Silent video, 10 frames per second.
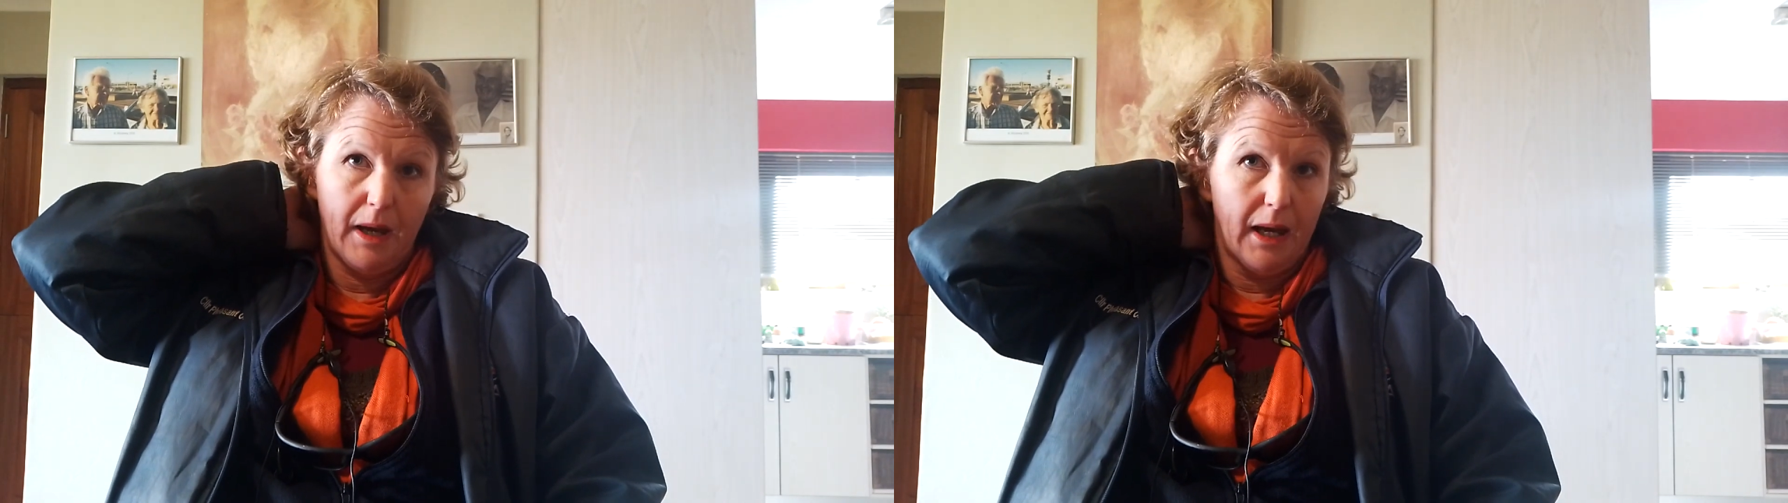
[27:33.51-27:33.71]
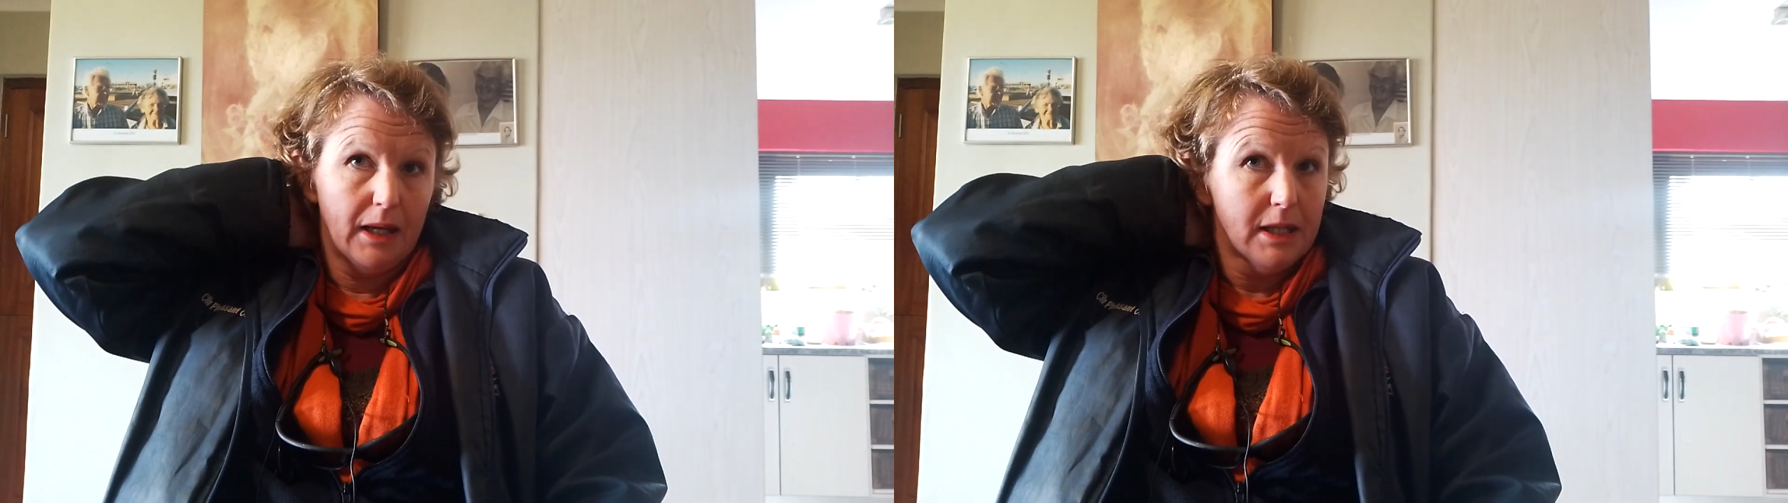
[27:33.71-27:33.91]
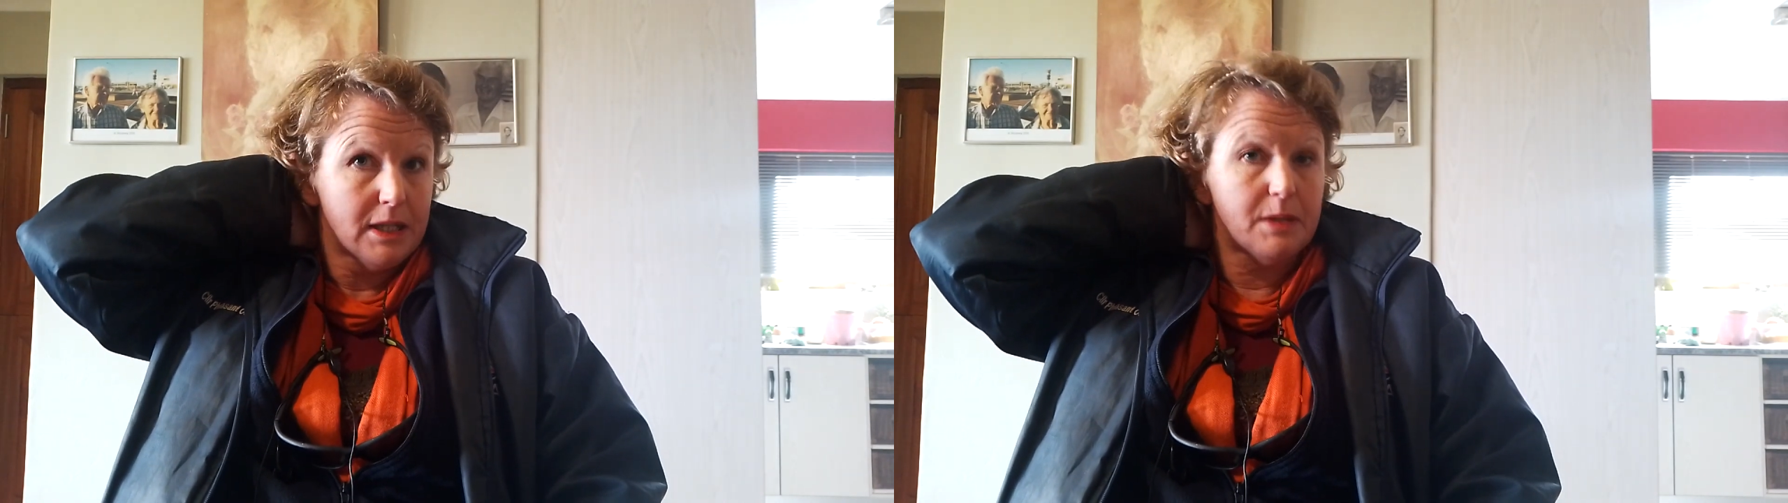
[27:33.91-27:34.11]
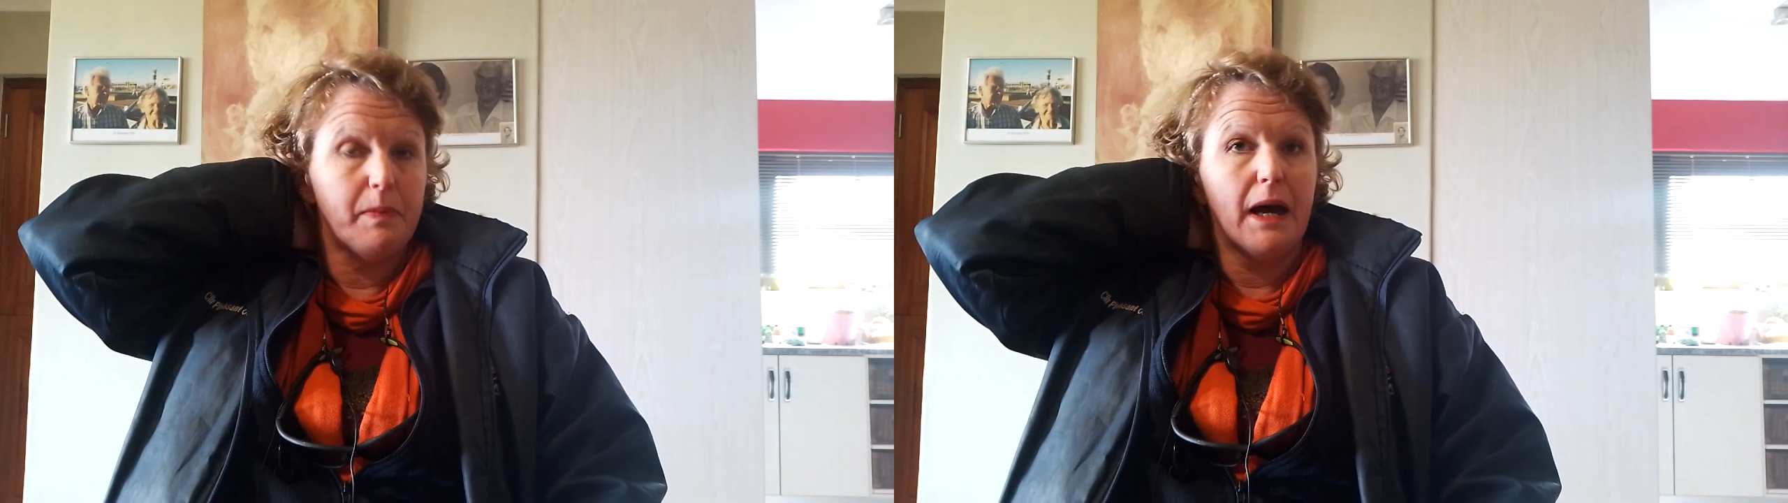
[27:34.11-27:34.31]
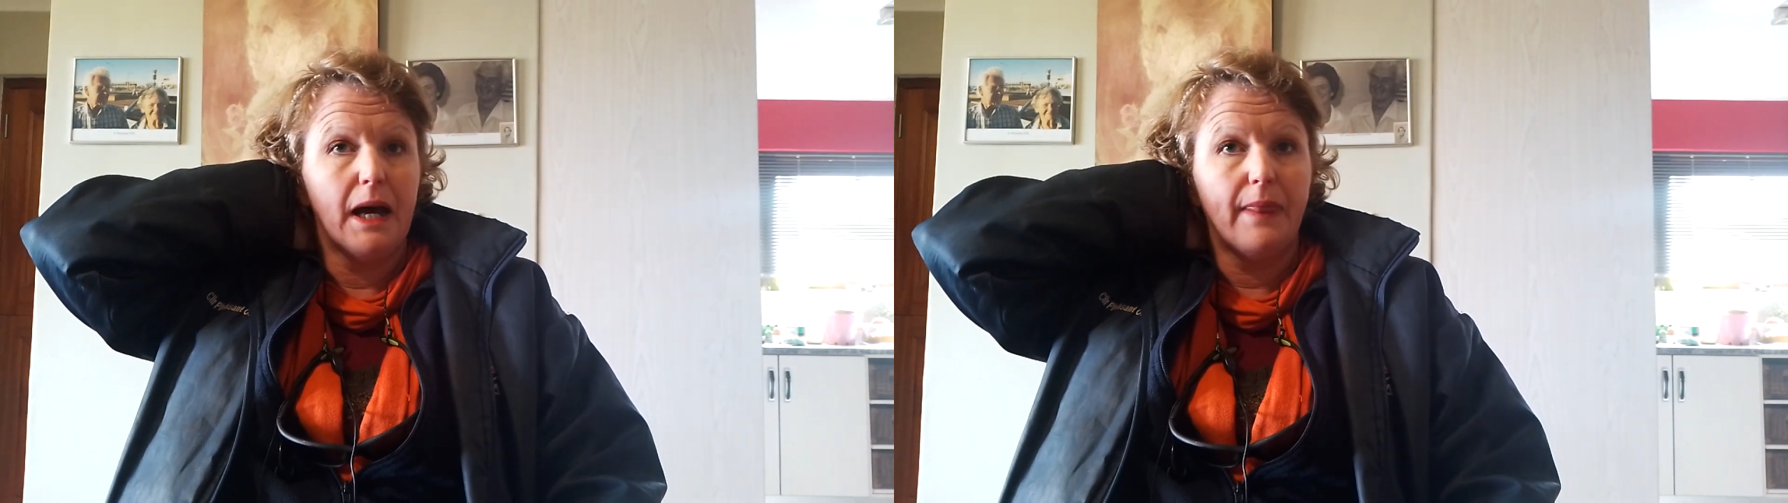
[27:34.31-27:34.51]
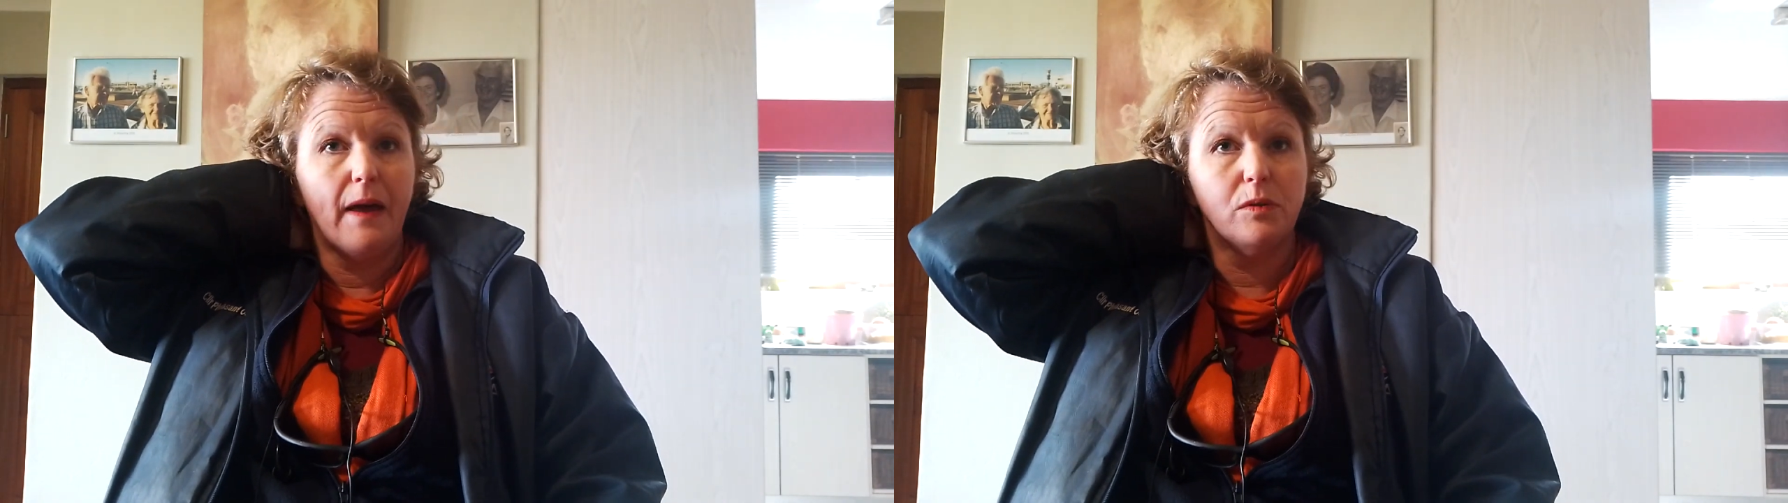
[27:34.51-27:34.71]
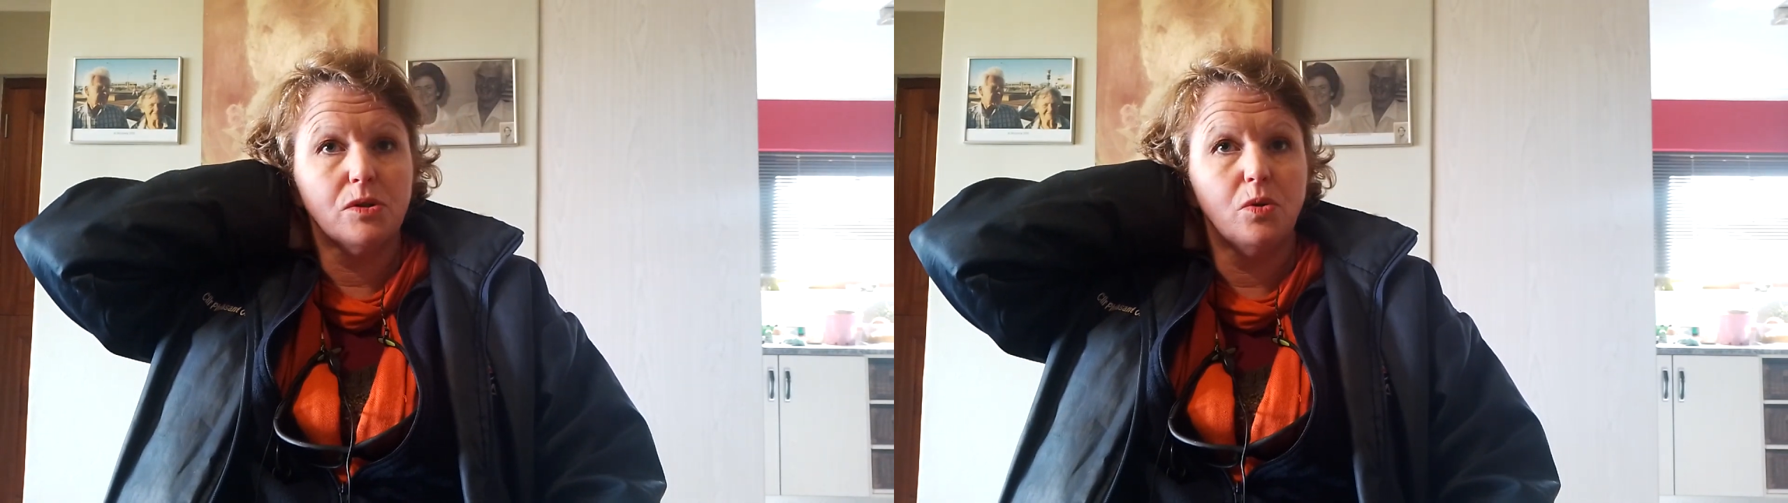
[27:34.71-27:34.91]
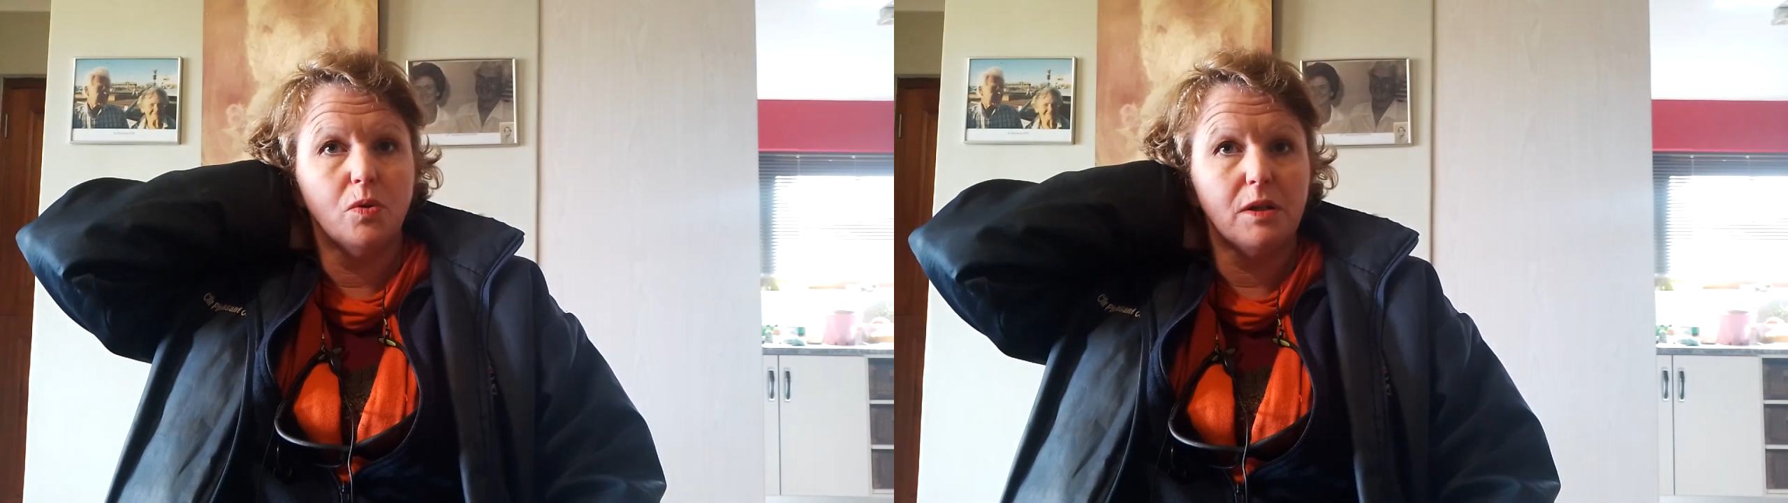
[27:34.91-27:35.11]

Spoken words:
spine that was causing